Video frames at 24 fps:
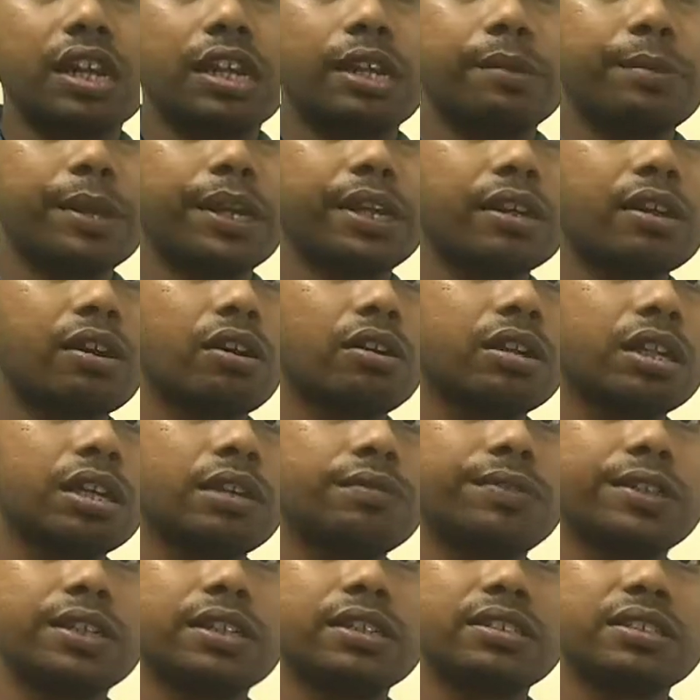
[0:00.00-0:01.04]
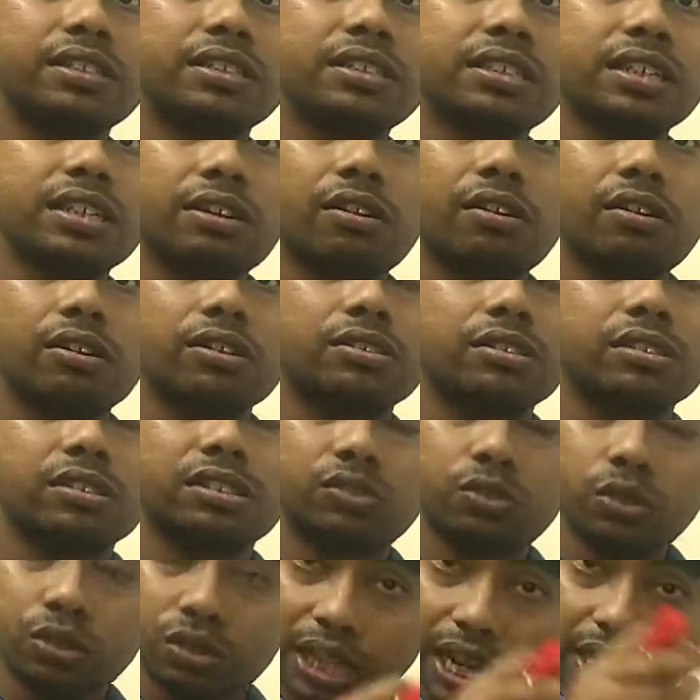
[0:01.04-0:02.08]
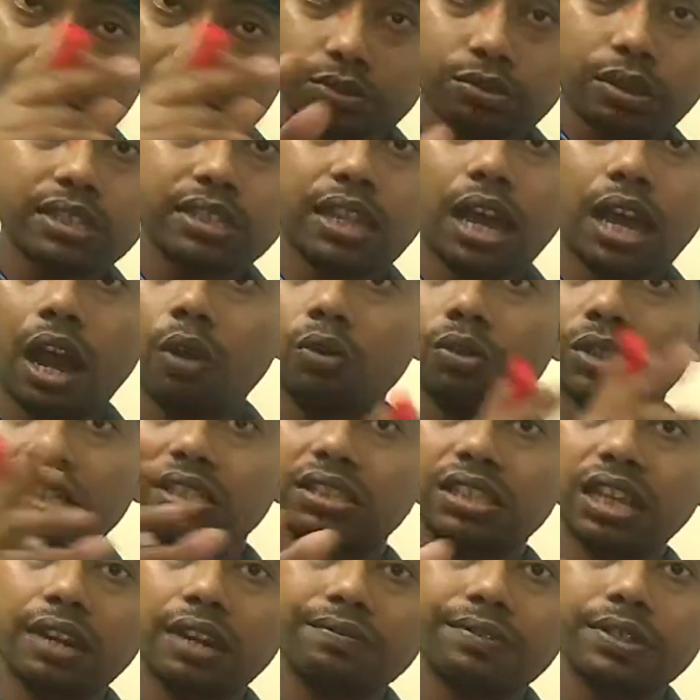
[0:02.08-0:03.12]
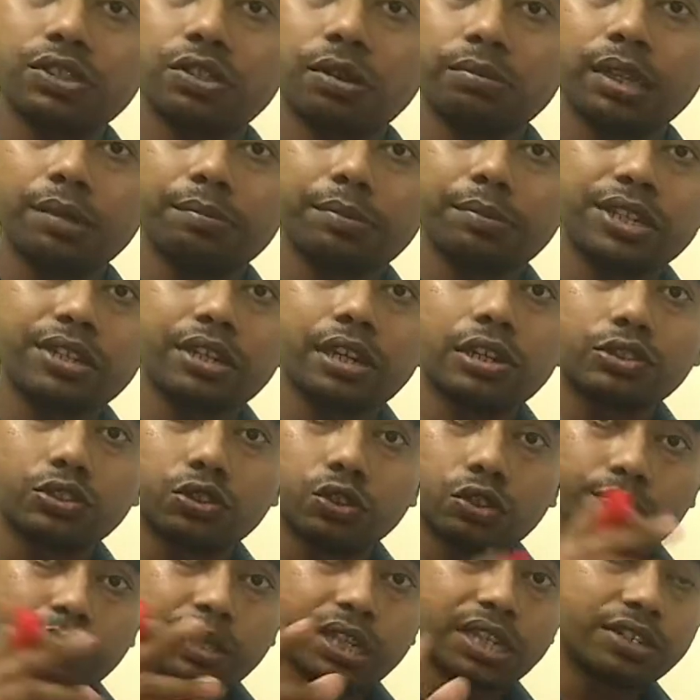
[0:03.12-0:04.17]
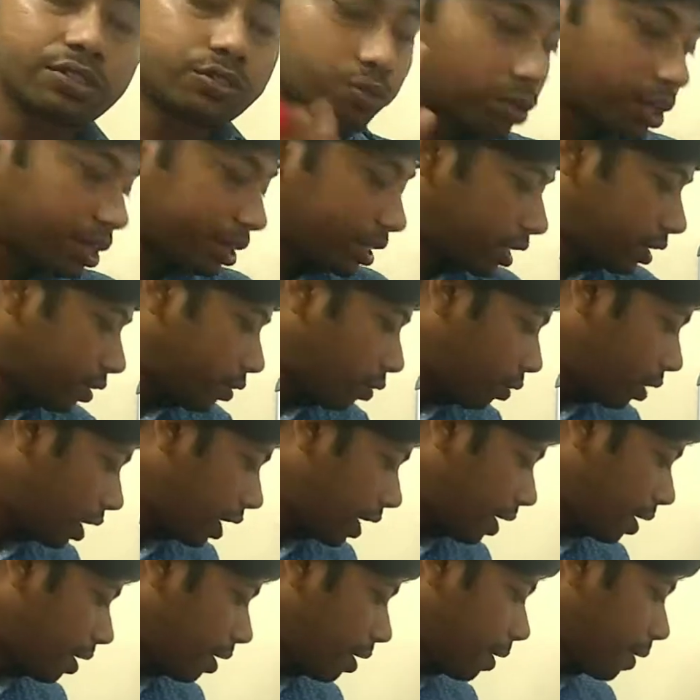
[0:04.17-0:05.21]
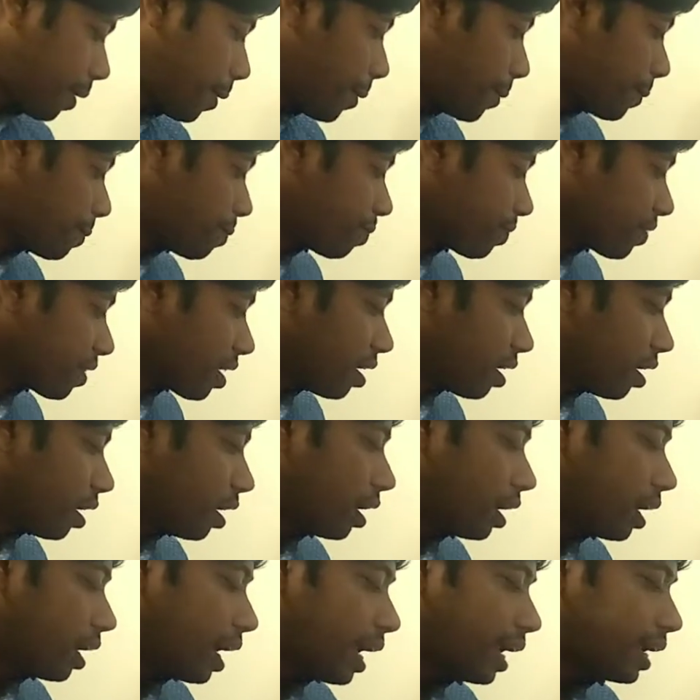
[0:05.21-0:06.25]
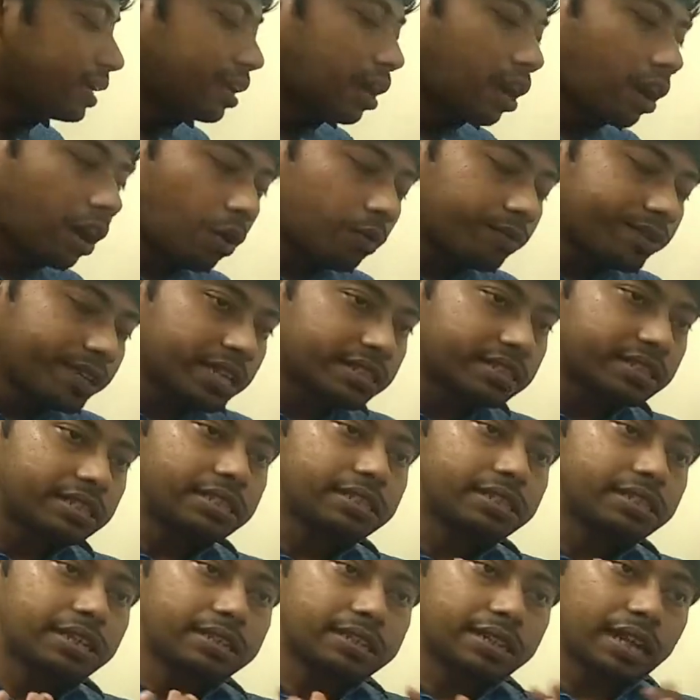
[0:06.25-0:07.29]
depending on if it is heated or less. So that's why the outer surface of the material should be insulated. Okay, and obviously the